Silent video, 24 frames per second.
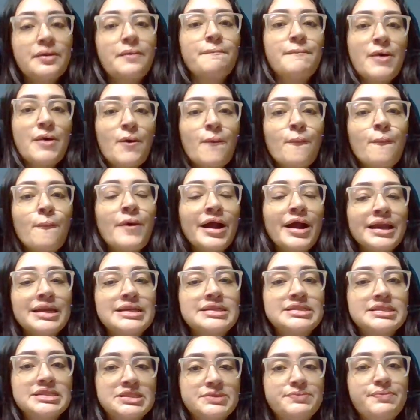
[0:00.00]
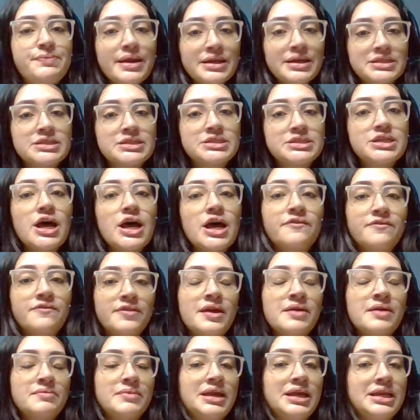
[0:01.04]
about what is expected of
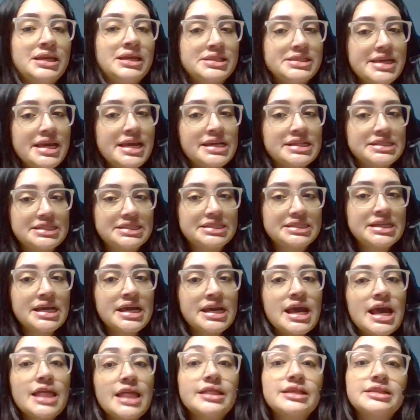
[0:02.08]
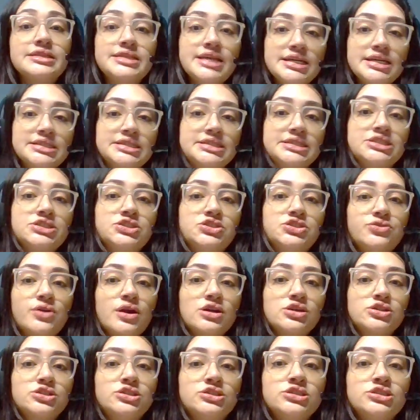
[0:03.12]
them in the test. The test
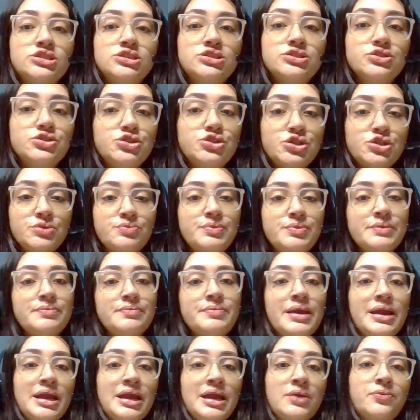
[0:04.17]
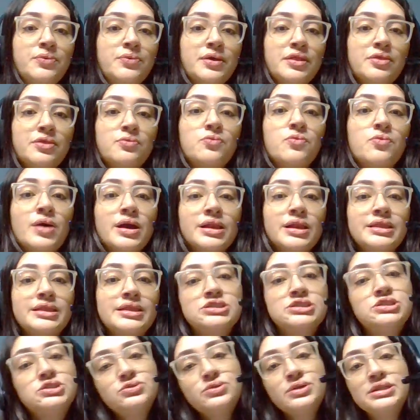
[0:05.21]
instructions should be made with what the
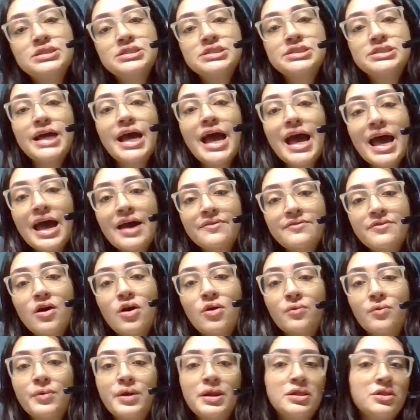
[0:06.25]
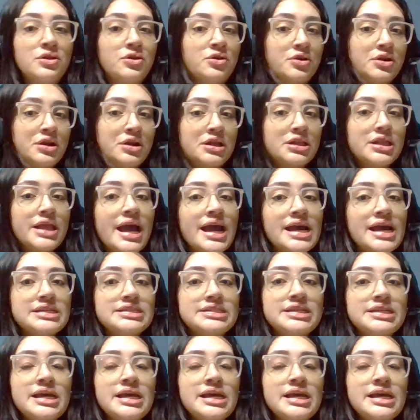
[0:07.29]
students have already learned in class.